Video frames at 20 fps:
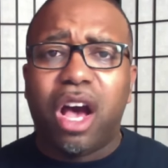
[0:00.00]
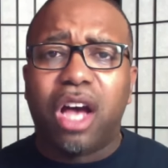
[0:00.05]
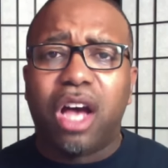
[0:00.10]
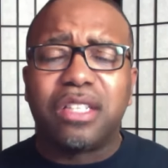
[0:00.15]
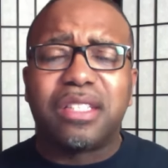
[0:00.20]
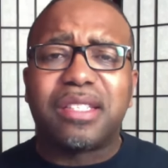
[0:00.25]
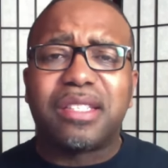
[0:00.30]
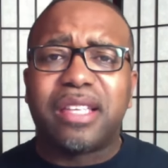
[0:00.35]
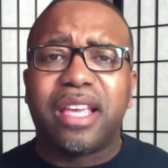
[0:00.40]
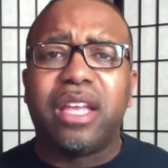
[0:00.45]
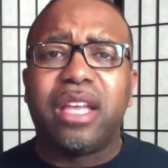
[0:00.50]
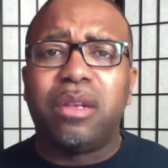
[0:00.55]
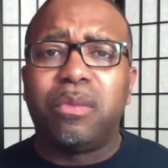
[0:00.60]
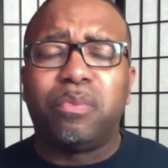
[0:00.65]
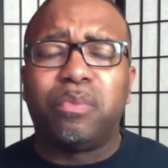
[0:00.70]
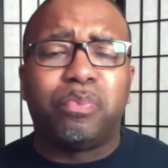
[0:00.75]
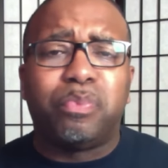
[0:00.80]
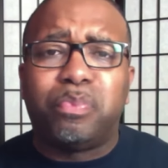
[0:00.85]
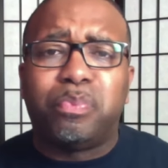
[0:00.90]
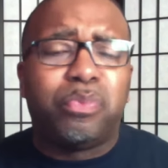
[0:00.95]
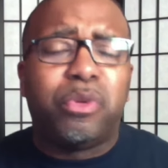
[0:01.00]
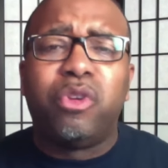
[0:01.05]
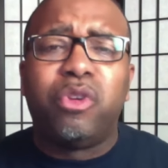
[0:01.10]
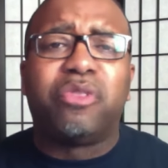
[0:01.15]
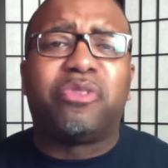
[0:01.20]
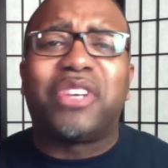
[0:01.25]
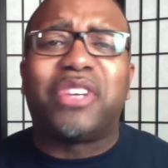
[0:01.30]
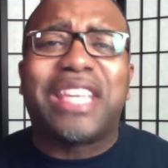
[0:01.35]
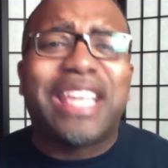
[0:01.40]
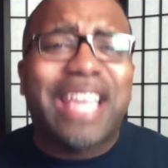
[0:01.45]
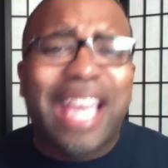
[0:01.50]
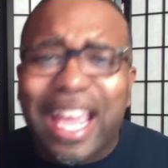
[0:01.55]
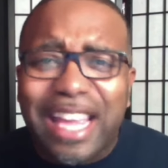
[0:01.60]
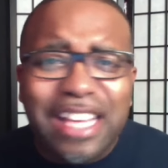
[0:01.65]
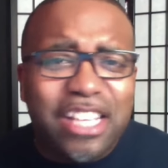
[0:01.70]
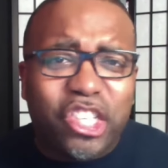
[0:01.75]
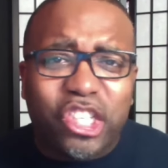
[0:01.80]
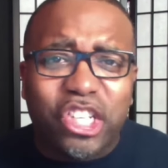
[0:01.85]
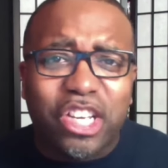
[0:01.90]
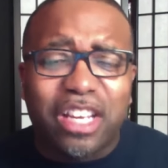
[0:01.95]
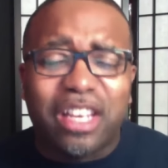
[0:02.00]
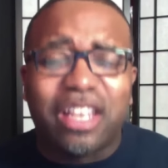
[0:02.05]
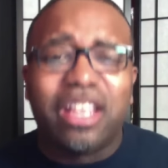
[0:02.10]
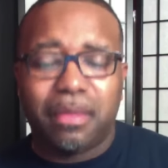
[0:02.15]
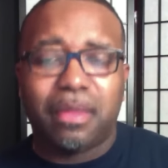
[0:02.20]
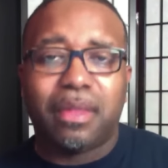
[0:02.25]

skin beautification.